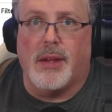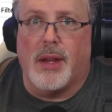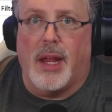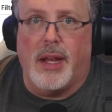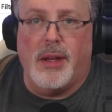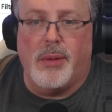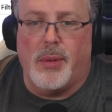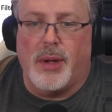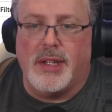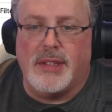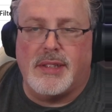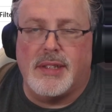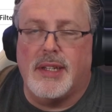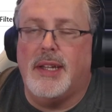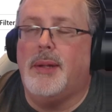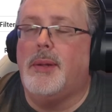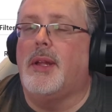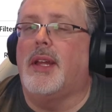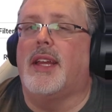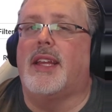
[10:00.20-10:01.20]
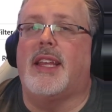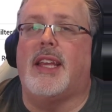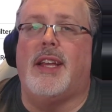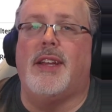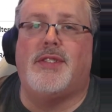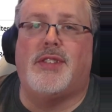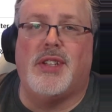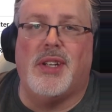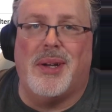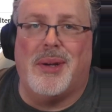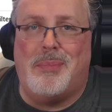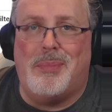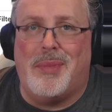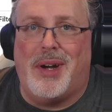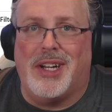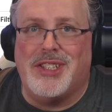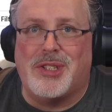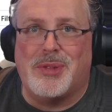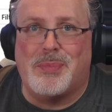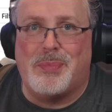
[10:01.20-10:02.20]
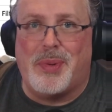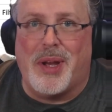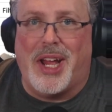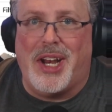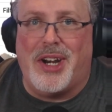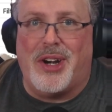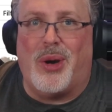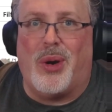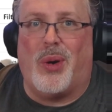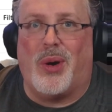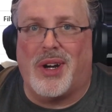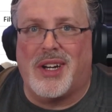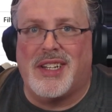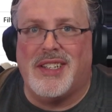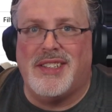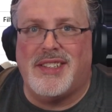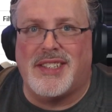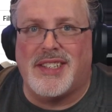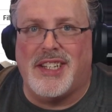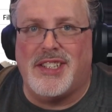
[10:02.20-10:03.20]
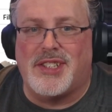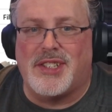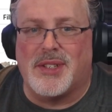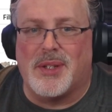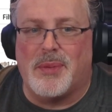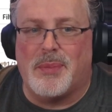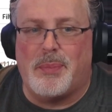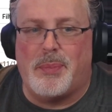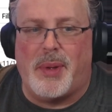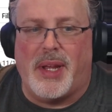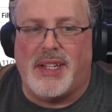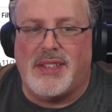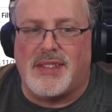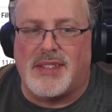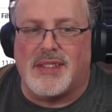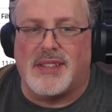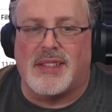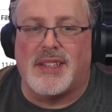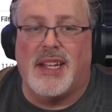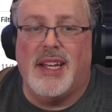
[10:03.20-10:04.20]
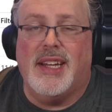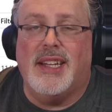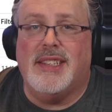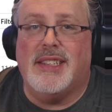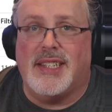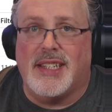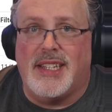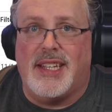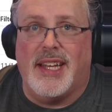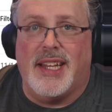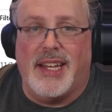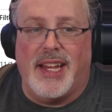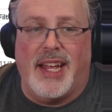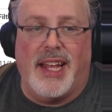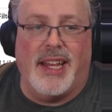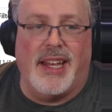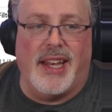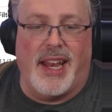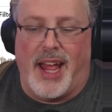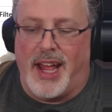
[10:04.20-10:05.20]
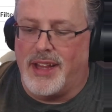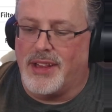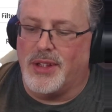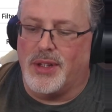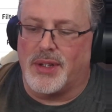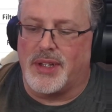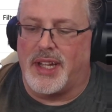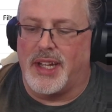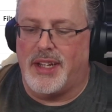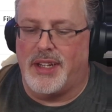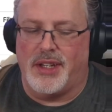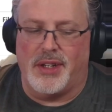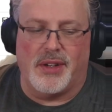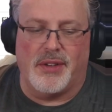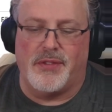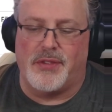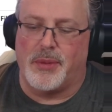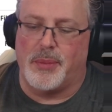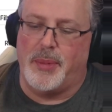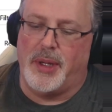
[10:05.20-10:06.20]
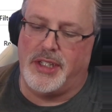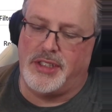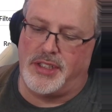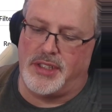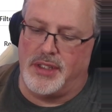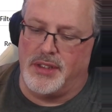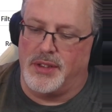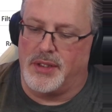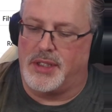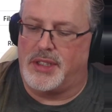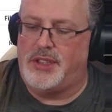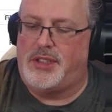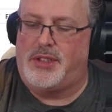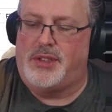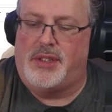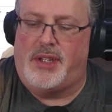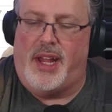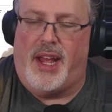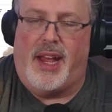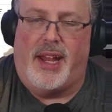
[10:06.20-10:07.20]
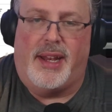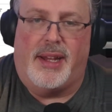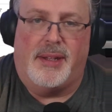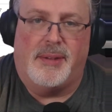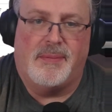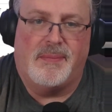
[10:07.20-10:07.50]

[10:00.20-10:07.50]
anyways, it gives you a much better organizational basis to get in and look at your information and look at your data.